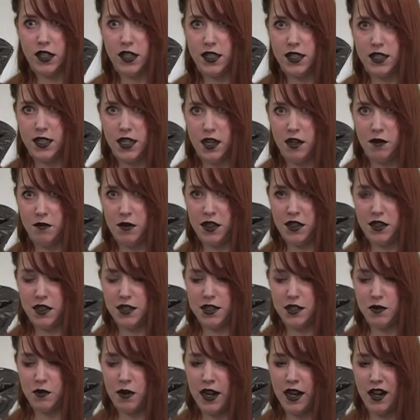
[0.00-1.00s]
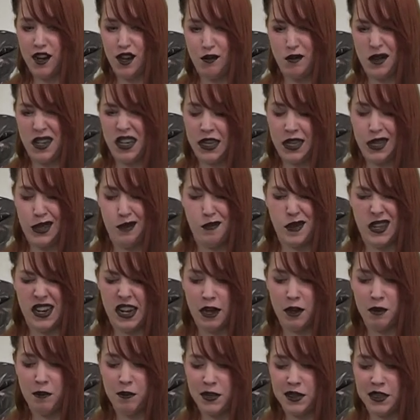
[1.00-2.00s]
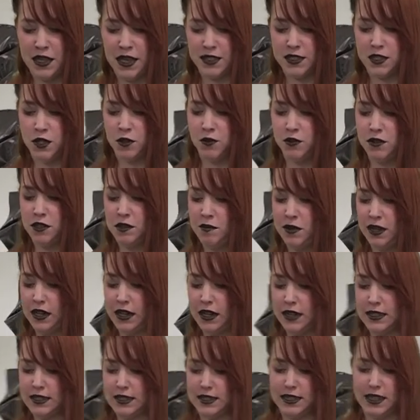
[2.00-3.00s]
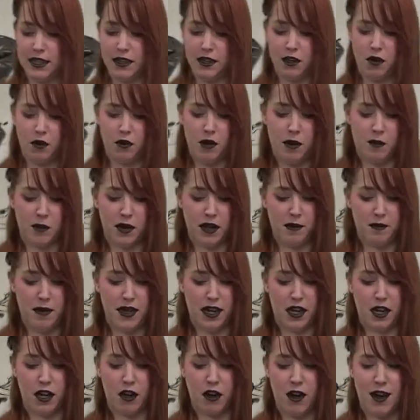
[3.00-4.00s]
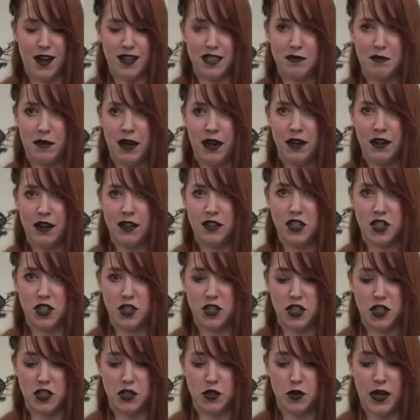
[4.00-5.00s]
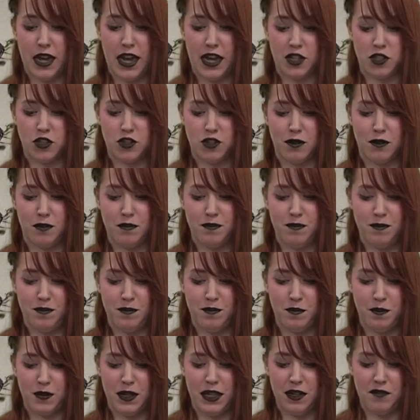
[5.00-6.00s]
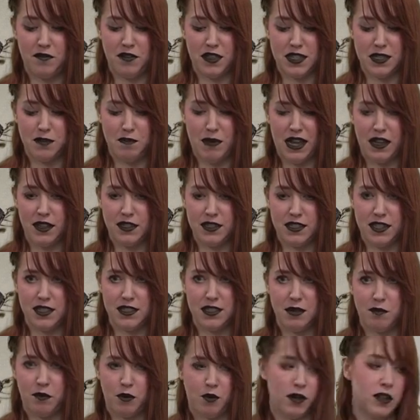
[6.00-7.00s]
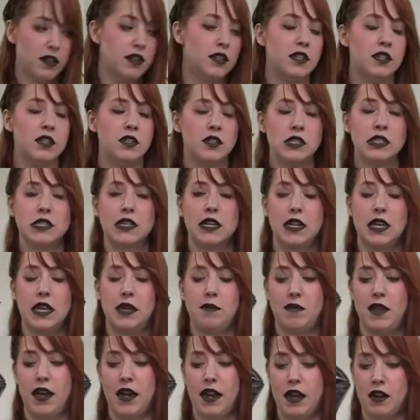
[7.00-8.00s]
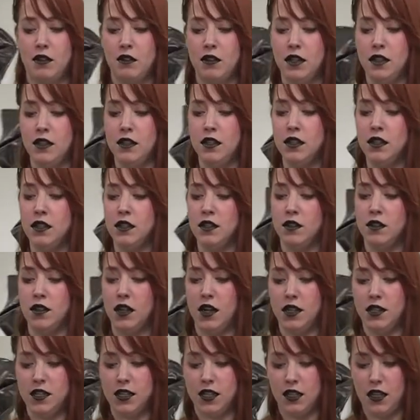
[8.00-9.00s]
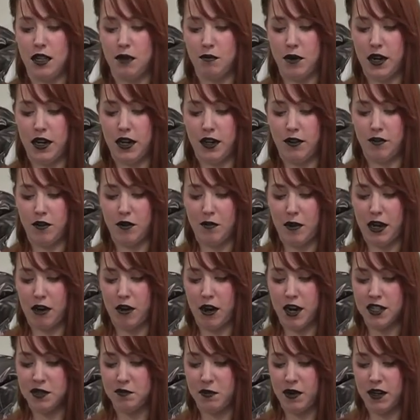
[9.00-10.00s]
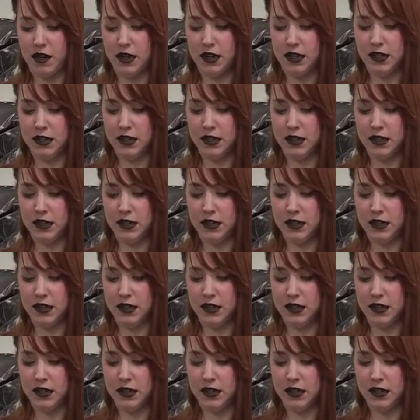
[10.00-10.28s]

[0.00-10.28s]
fully done with this wire. I'm gonna keep it out, but that's only because later I'm gonna make a crossbar to just extra give this balance and support. So I'll keep that out until I'm ready for my crossbar.